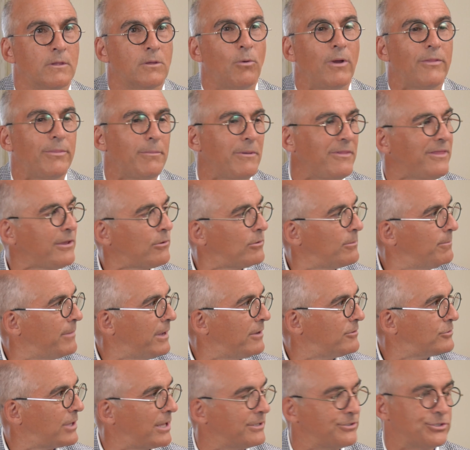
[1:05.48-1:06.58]
I think what
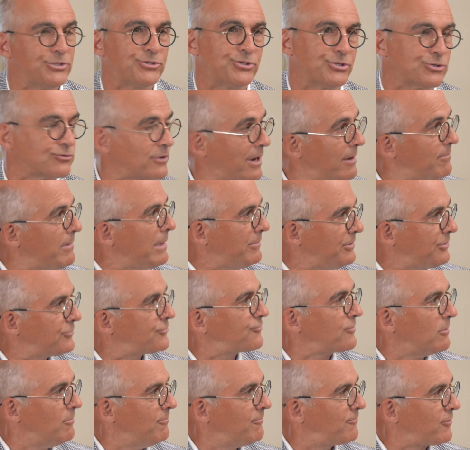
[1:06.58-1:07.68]
maybe I just described, maybe just
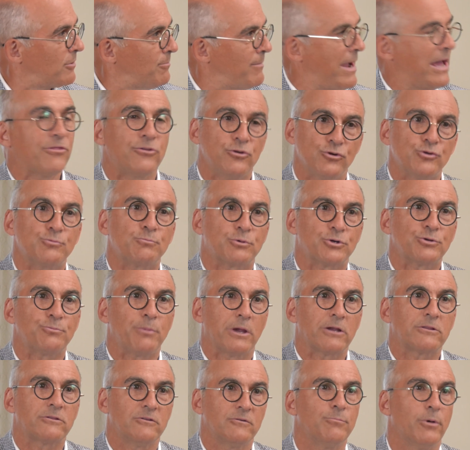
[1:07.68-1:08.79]
from Matthew's
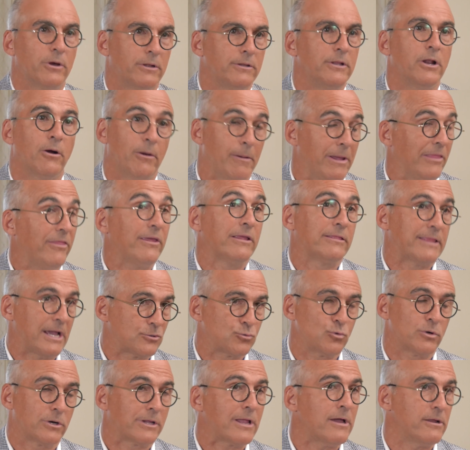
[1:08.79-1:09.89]
perspective, but I think
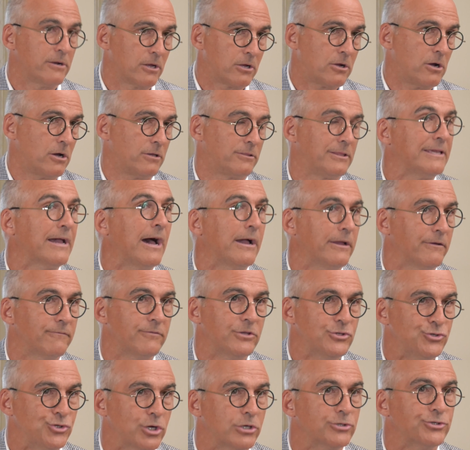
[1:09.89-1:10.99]
that's what kind of caught the eye of
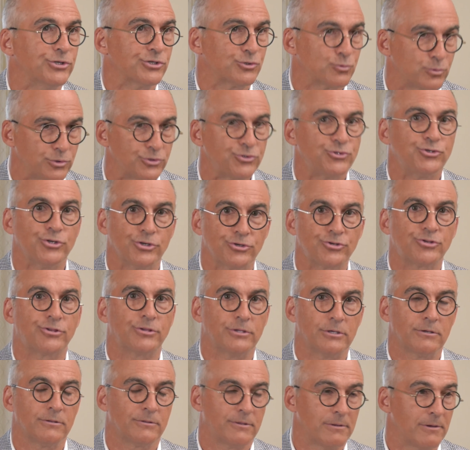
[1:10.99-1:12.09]
the judges, was just
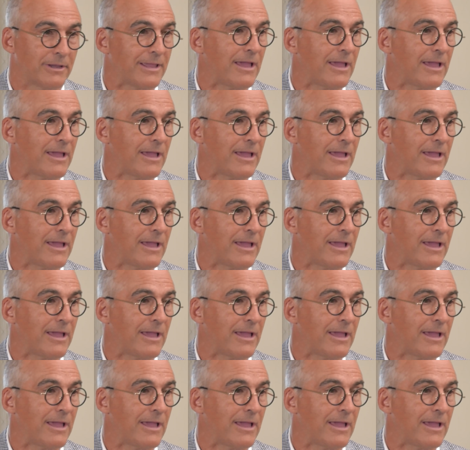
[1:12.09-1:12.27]
the